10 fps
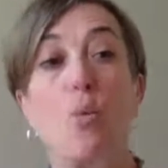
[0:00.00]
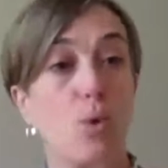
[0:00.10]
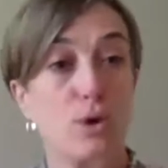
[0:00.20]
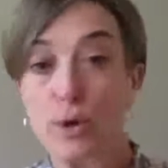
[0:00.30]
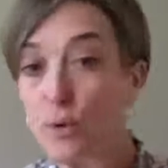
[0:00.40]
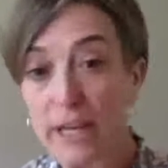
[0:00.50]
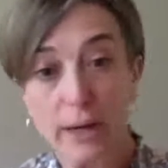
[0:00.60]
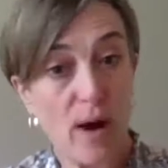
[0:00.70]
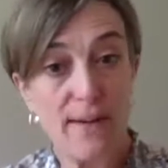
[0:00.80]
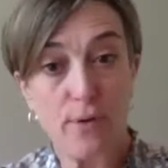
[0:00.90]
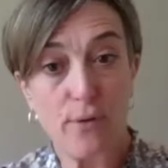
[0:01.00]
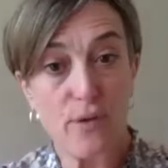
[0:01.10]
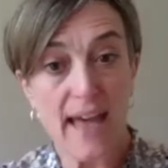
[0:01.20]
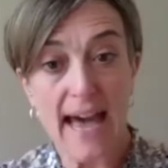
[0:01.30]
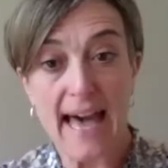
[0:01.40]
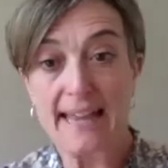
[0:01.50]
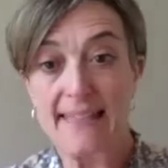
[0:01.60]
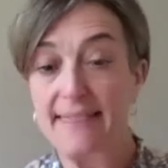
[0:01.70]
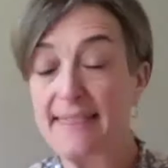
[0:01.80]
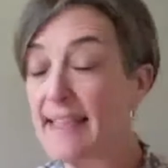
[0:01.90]
We're certainly grateful for that,
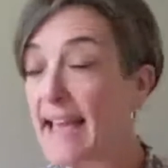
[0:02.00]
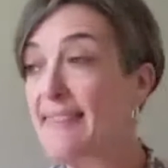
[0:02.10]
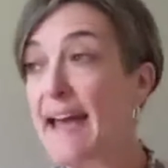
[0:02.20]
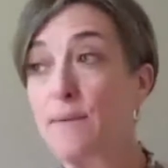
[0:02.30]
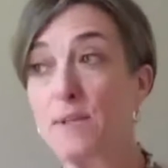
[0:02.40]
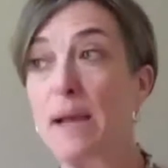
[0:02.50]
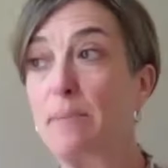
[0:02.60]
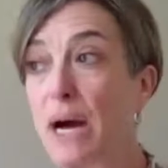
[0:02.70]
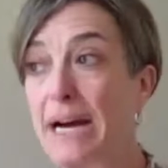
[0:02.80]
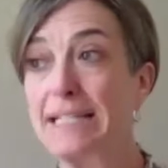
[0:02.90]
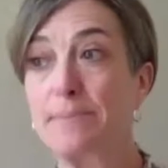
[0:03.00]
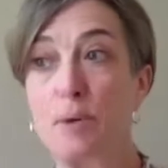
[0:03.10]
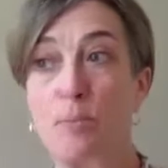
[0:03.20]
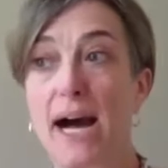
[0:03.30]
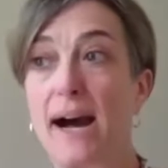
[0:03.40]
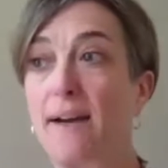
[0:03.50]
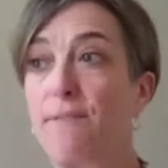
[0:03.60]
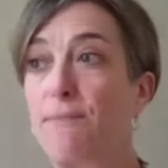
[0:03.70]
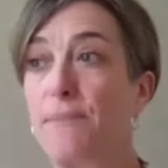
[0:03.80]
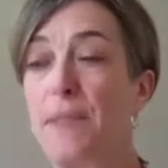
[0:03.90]
and that was made possible by
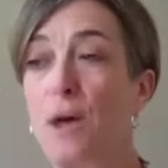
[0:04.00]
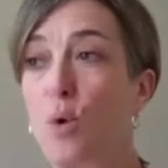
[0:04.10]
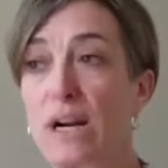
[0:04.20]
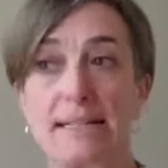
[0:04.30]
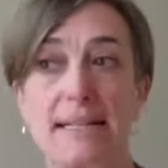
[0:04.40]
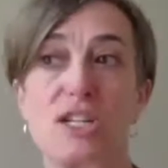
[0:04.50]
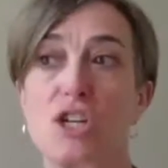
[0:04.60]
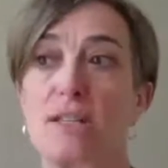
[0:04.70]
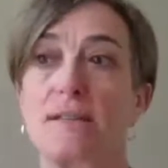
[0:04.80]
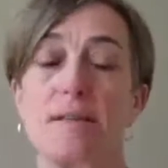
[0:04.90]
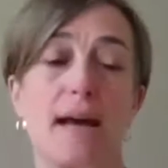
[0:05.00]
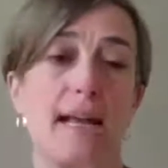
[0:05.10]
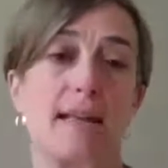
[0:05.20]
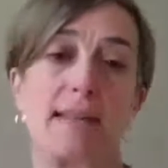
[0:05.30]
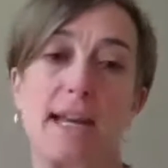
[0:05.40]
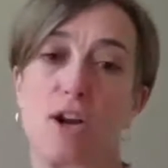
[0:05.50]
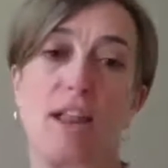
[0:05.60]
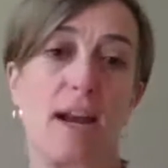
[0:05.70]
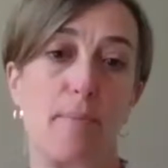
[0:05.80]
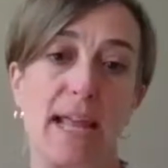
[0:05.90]
organizations like the
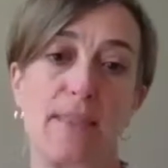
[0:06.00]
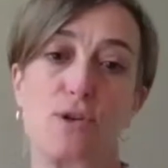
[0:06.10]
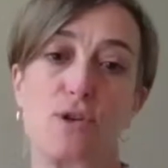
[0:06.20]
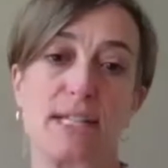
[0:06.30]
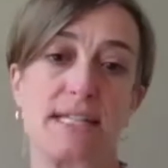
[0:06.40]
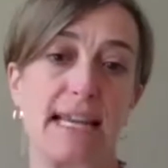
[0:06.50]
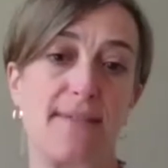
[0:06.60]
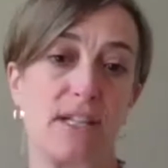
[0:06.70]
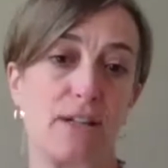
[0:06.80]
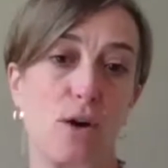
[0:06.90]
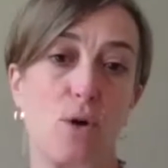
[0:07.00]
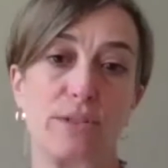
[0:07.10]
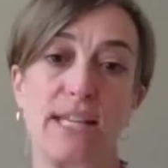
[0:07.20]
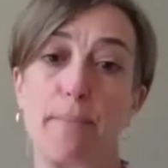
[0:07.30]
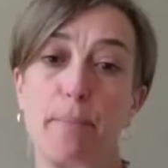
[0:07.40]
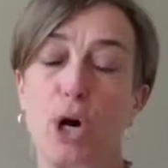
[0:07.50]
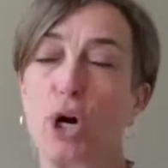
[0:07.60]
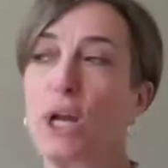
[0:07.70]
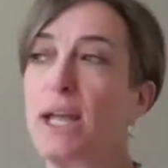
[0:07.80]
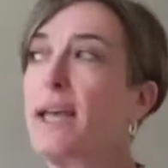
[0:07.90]
Carolina Panthers and David and Nicole
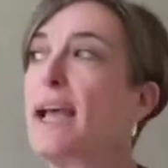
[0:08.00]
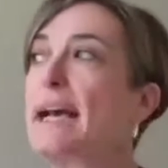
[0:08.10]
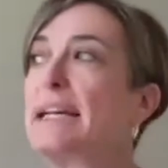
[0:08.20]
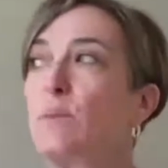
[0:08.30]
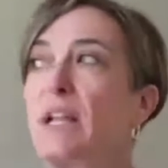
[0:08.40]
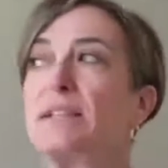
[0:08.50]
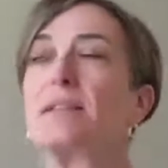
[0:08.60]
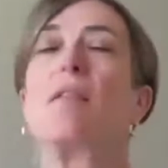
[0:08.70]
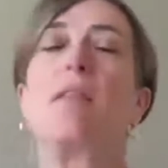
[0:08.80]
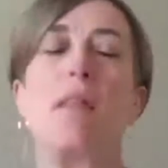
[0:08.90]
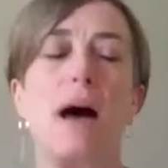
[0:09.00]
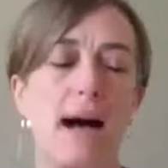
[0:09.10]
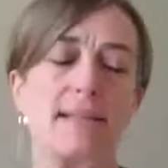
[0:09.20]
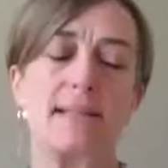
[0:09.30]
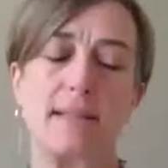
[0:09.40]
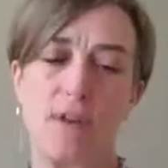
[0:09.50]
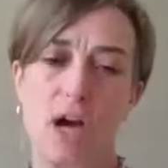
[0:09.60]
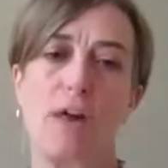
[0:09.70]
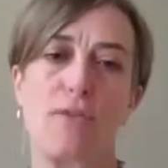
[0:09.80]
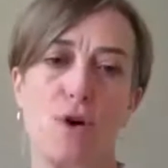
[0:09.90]
Tepper, as well as lots of
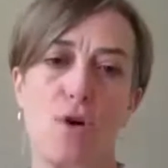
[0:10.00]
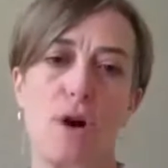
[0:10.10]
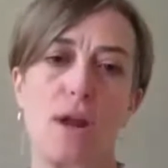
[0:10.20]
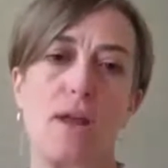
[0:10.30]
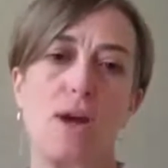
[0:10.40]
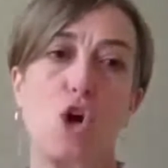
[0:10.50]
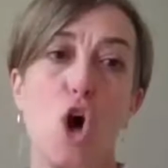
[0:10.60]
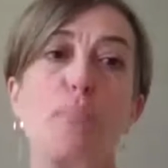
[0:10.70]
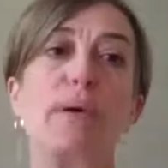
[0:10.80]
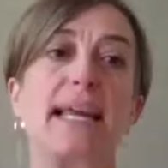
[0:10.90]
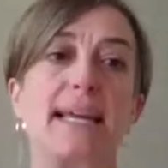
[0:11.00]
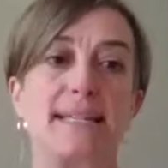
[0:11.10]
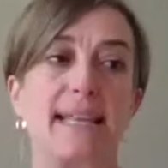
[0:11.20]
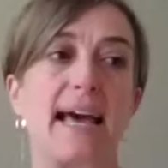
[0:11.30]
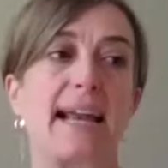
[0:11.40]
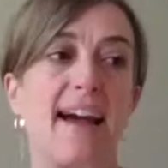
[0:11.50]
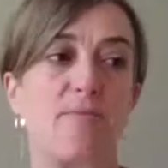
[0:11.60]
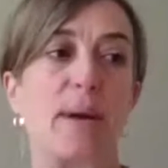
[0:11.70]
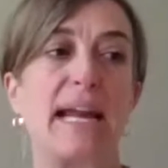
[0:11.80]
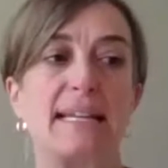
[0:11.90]
other companies that
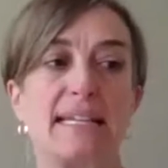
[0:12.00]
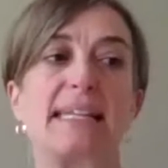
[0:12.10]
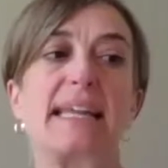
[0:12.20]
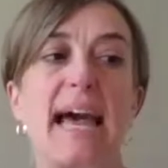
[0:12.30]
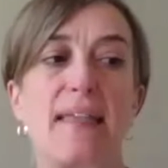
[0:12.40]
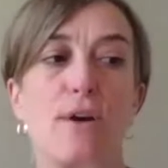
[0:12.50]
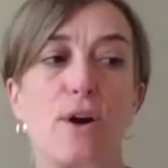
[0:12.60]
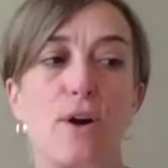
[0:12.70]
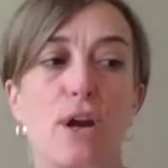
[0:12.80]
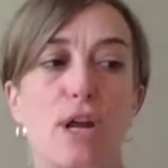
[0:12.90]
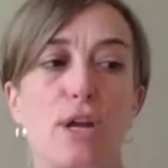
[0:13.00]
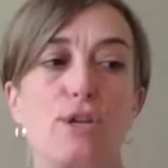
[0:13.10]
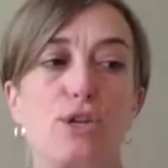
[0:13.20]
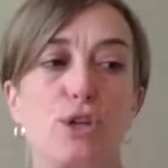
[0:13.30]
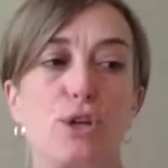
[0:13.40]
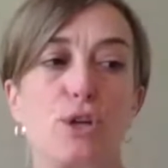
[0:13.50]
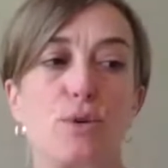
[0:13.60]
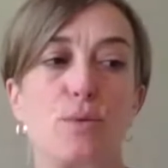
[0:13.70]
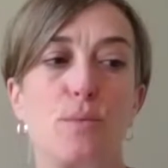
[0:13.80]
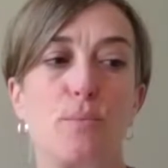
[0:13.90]
have banded together
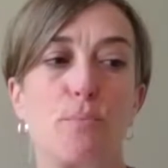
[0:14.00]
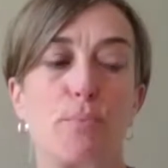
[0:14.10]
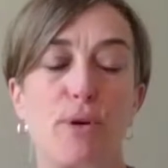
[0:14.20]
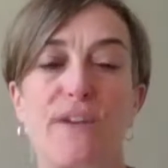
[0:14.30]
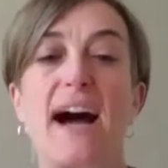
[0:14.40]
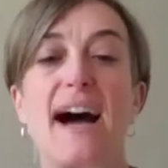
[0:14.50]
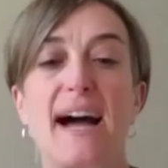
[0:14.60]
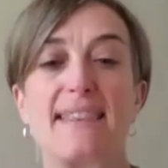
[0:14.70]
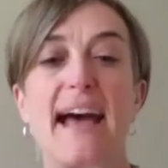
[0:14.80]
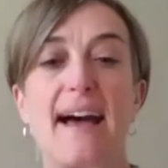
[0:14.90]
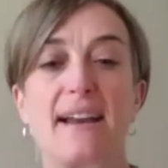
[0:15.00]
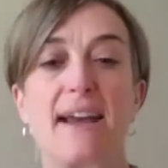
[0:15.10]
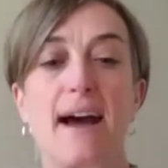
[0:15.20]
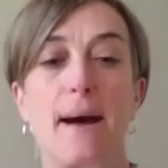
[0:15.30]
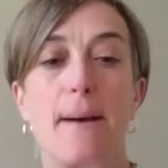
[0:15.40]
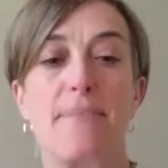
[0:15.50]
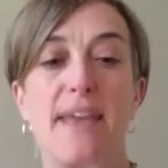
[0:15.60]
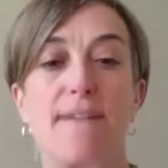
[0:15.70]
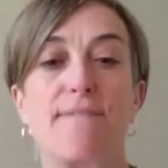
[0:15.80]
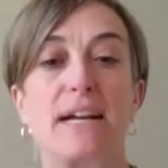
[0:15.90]
to provide that,
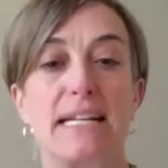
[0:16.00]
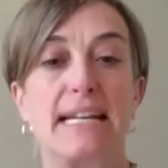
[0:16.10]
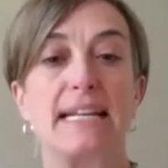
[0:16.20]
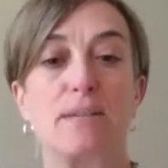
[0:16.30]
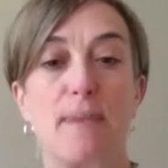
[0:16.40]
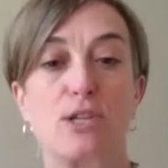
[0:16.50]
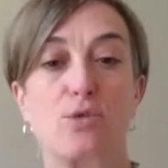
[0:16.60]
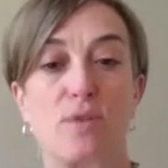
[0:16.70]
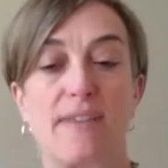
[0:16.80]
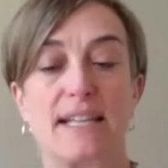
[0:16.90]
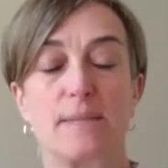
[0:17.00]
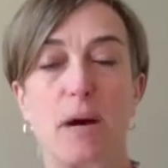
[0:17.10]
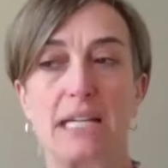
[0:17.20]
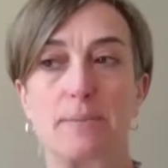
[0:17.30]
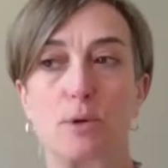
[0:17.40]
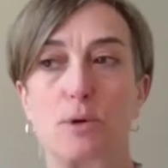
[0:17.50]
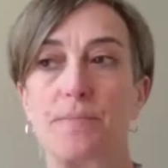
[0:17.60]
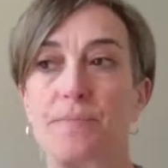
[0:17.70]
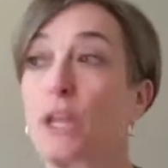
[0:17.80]
that funding to make sure that that's possible.